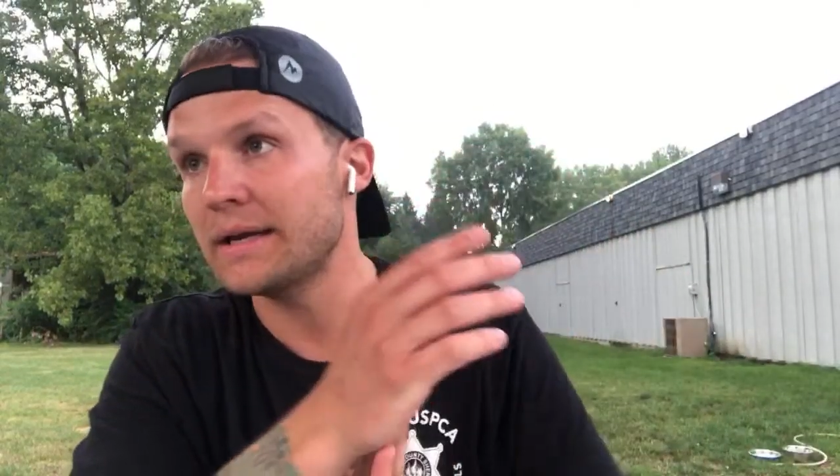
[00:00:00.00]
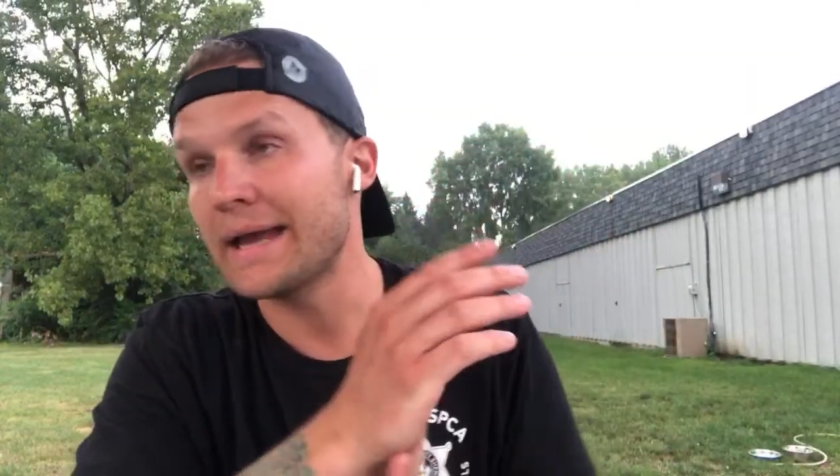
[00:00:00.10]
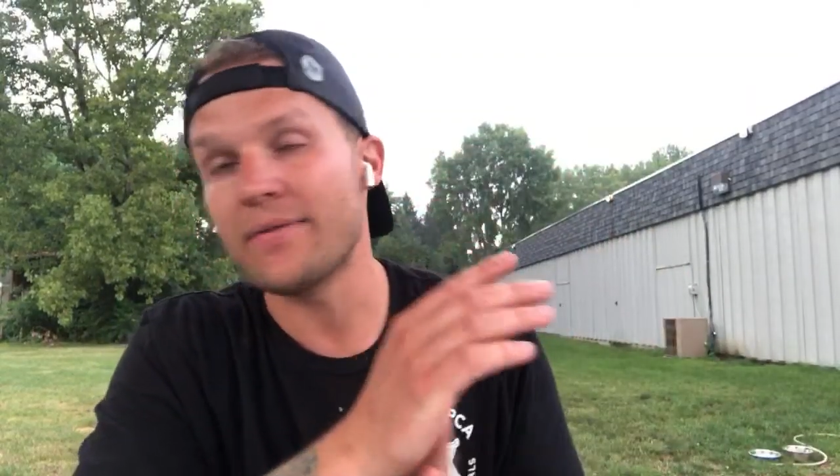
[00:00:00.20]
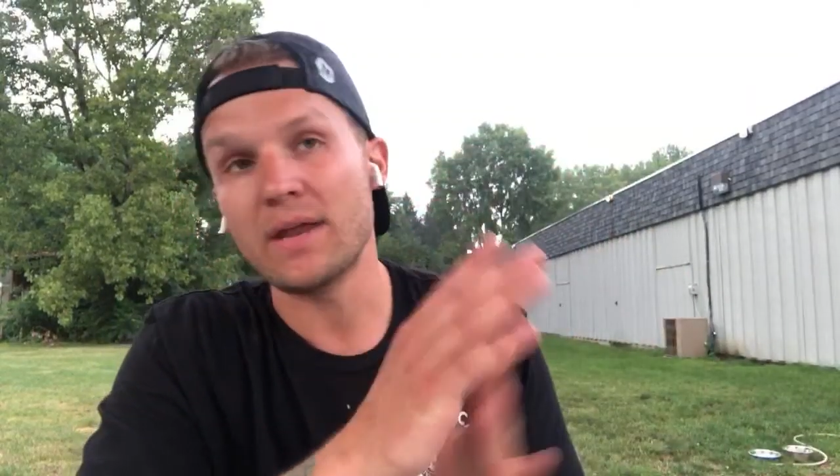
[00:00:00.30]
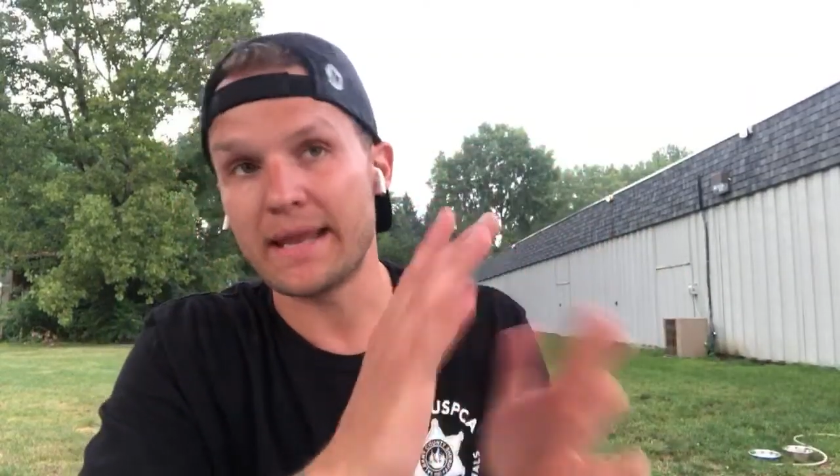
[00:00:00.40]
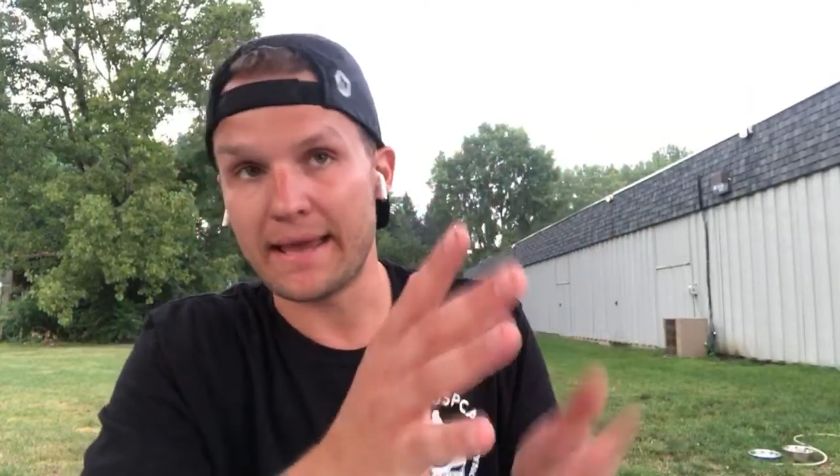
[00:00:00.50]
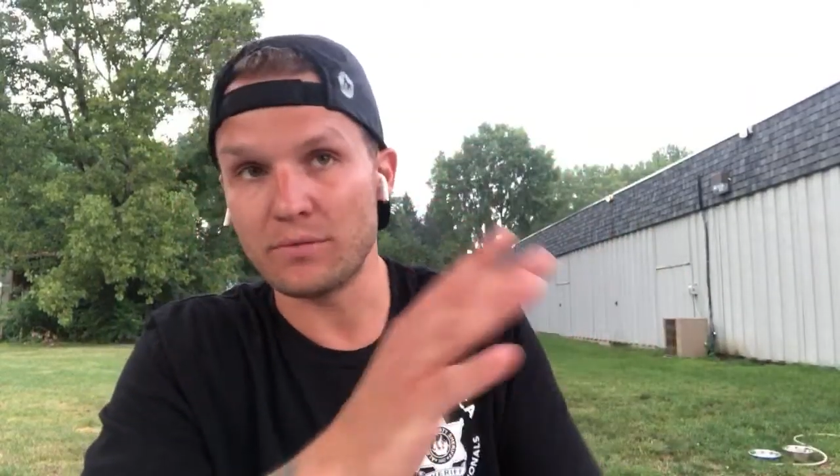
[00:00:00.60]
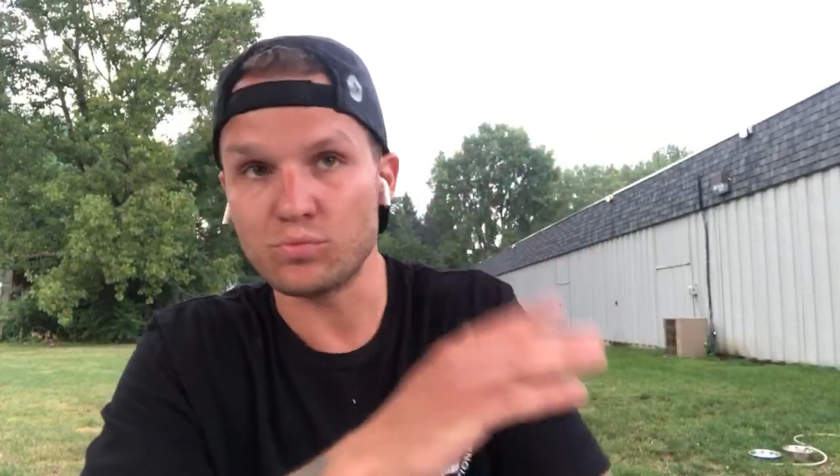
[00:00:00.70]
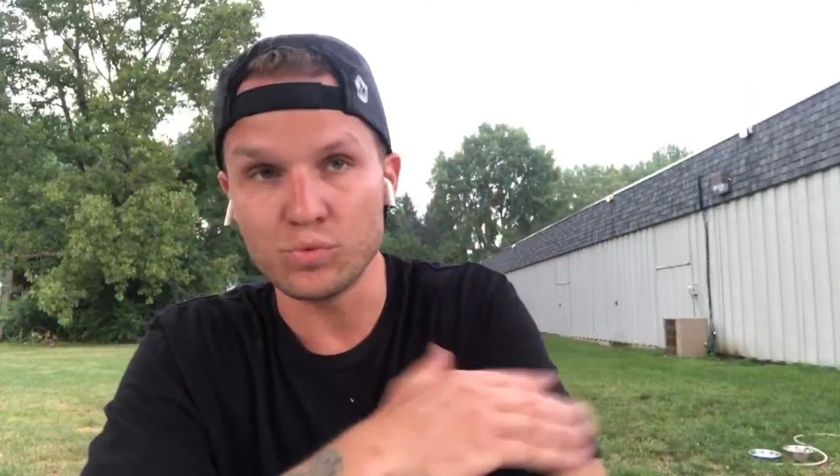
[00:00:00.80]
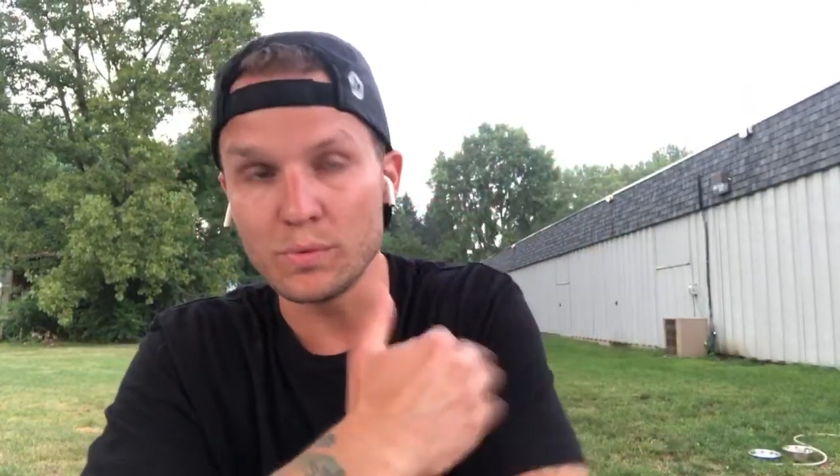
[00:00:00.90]
Again, it, it,
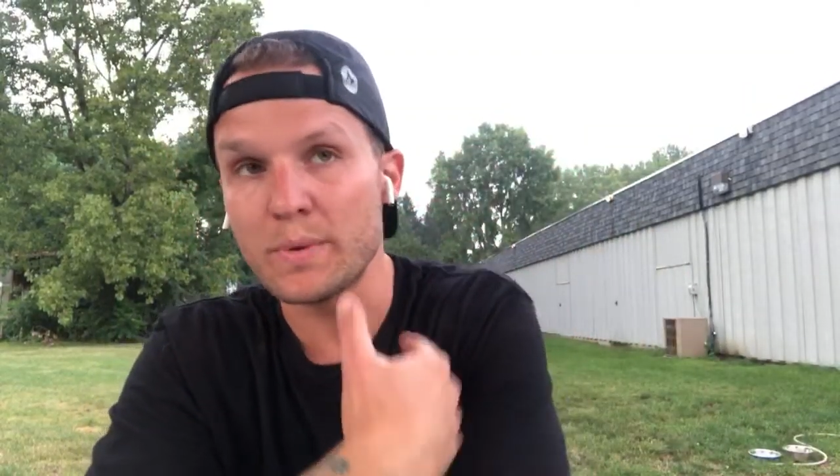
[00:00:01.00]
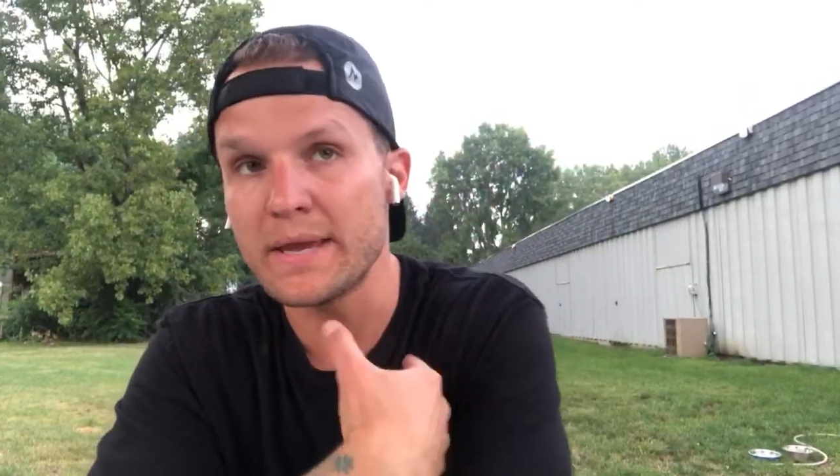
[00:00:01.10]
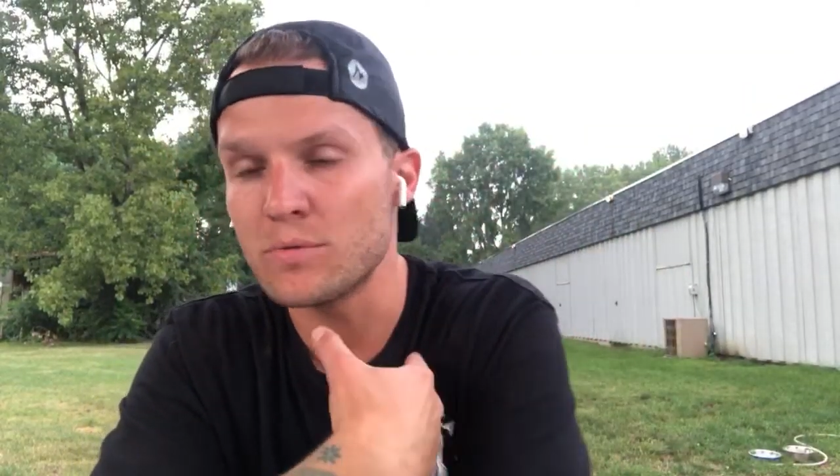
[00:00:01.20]
we